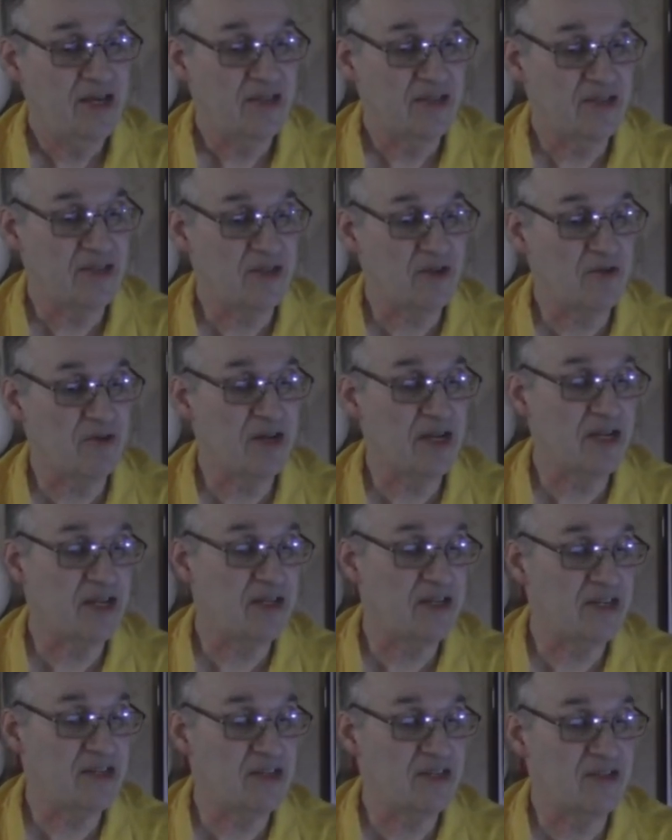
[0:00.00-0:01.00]
The scoring
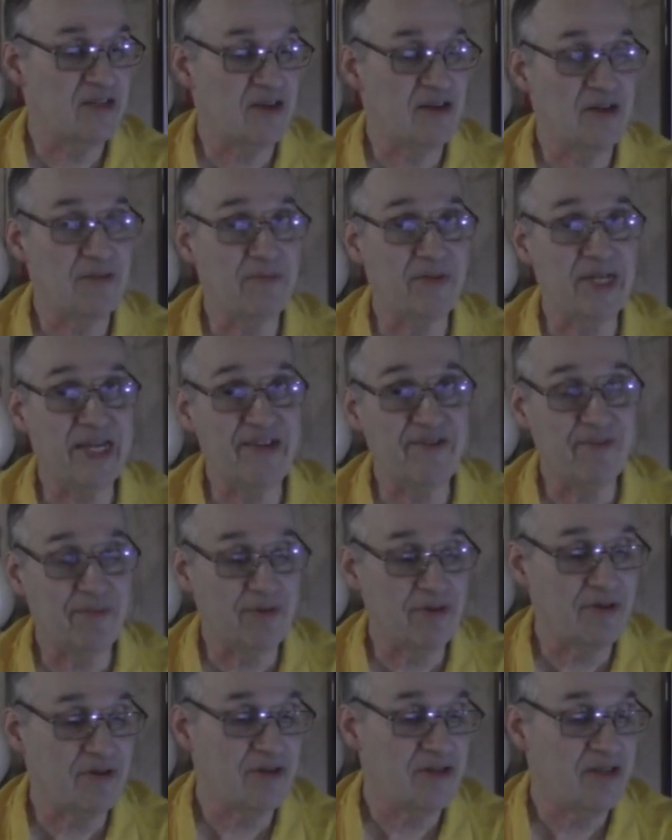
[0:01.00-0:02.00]
conditions are
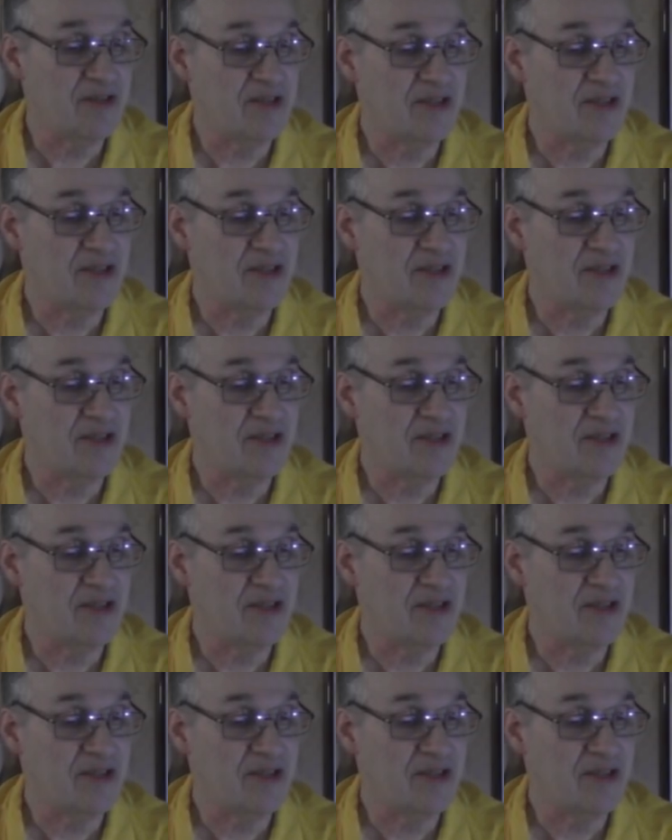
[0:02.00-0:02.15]
unbelievable.